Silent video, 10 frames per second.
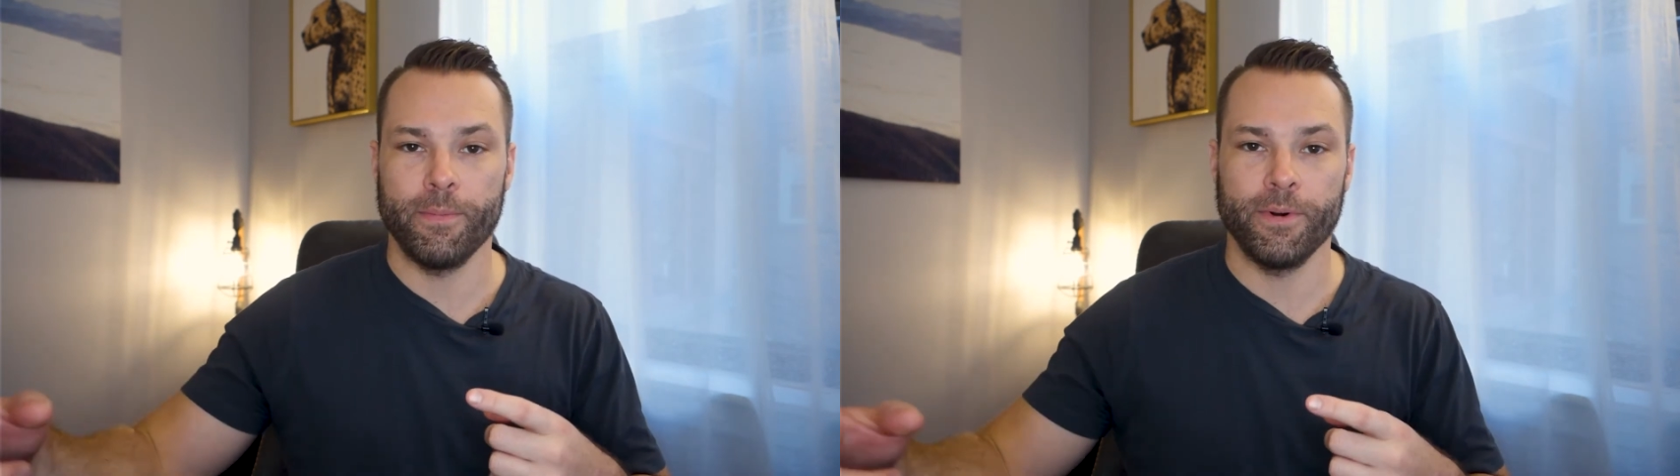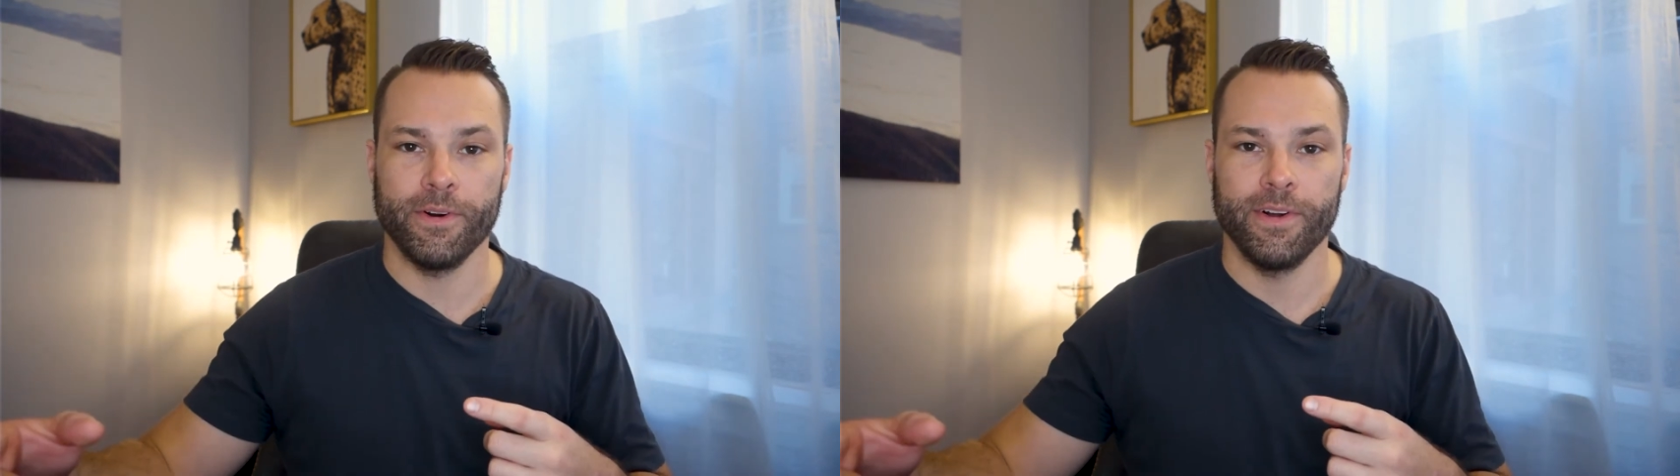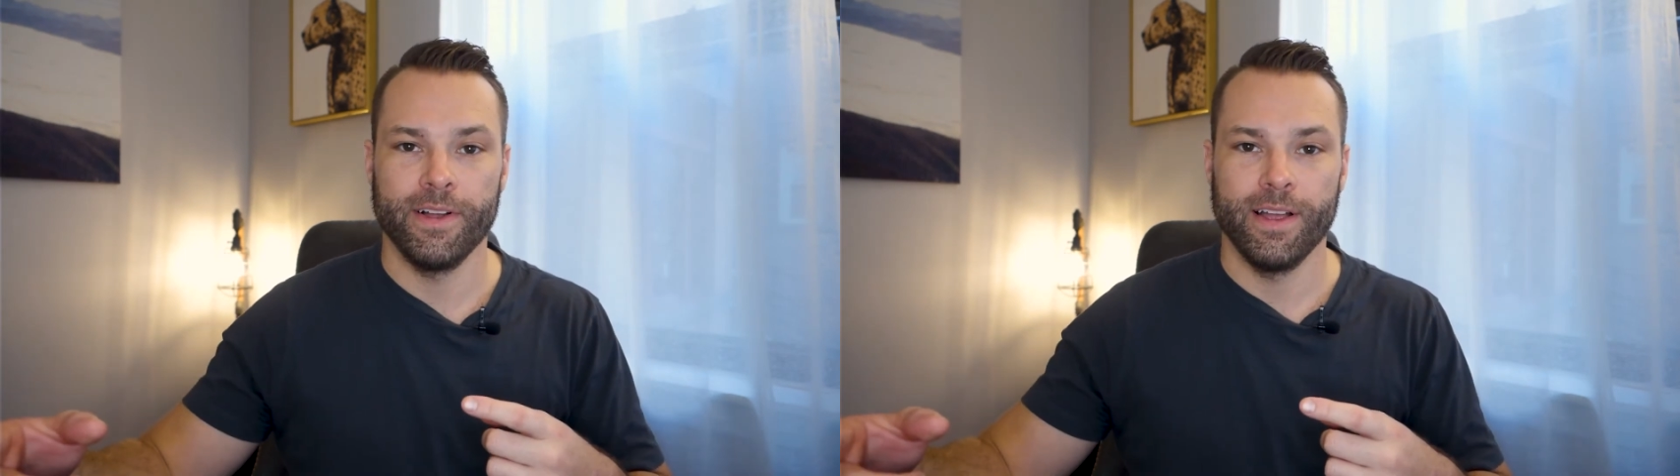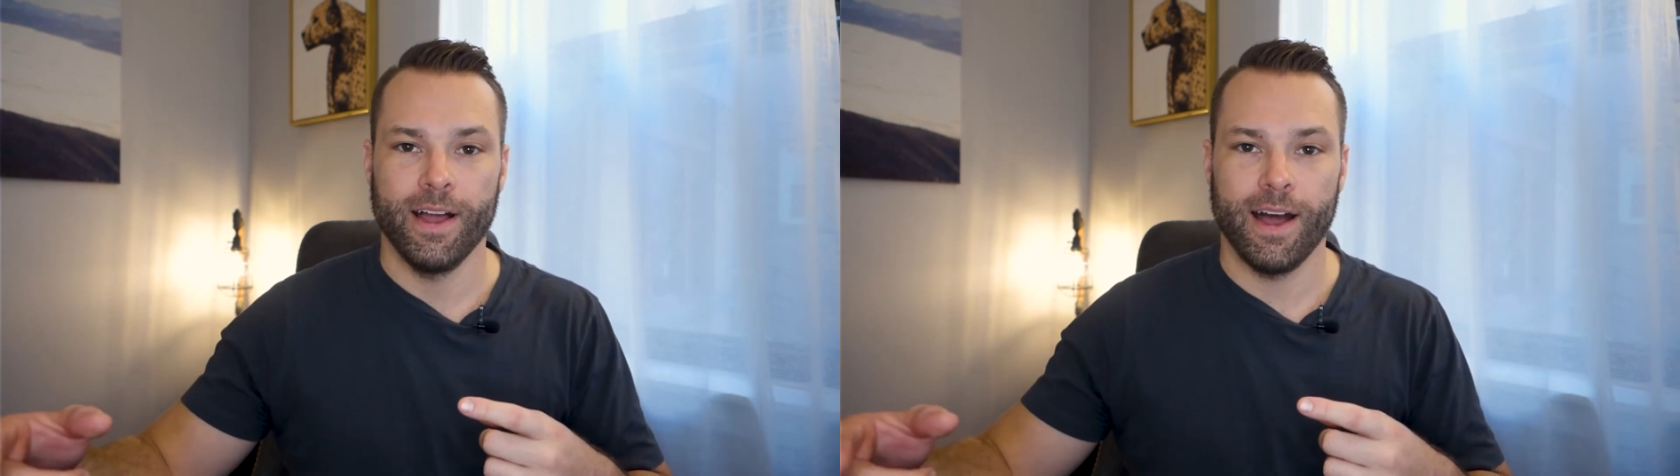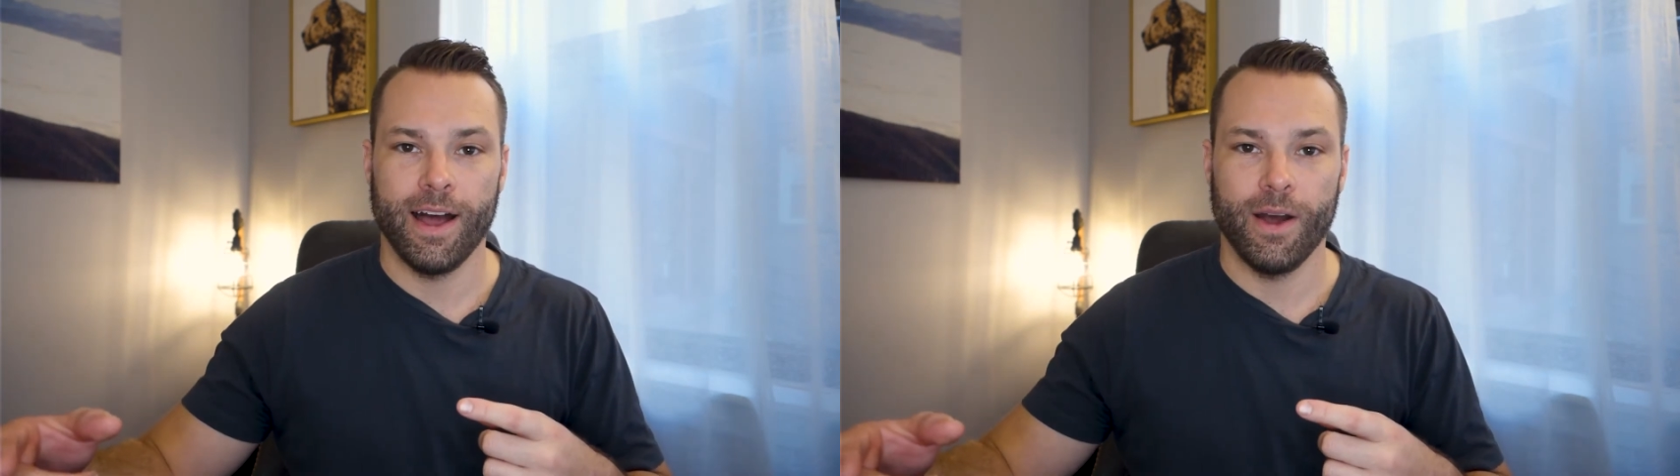
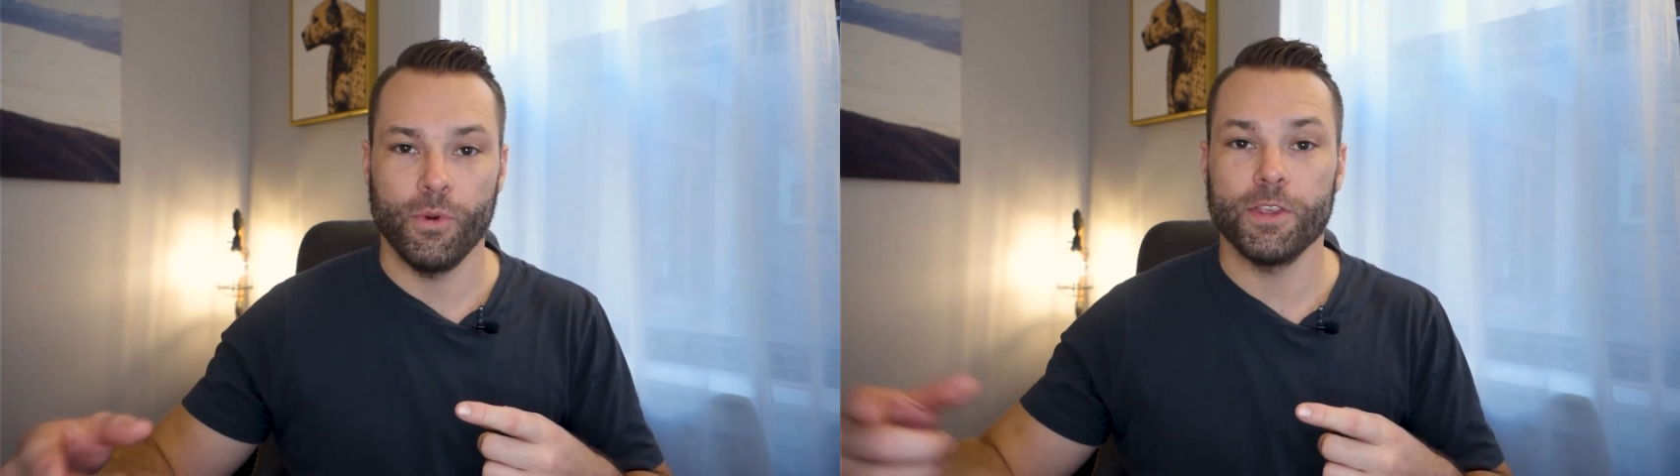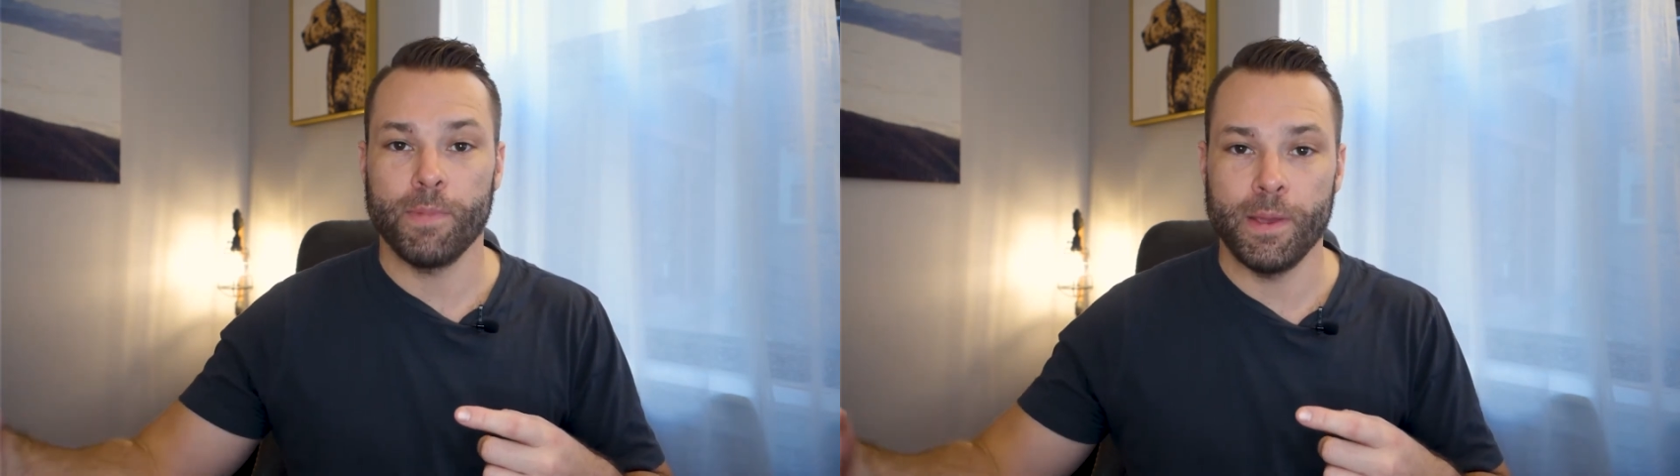with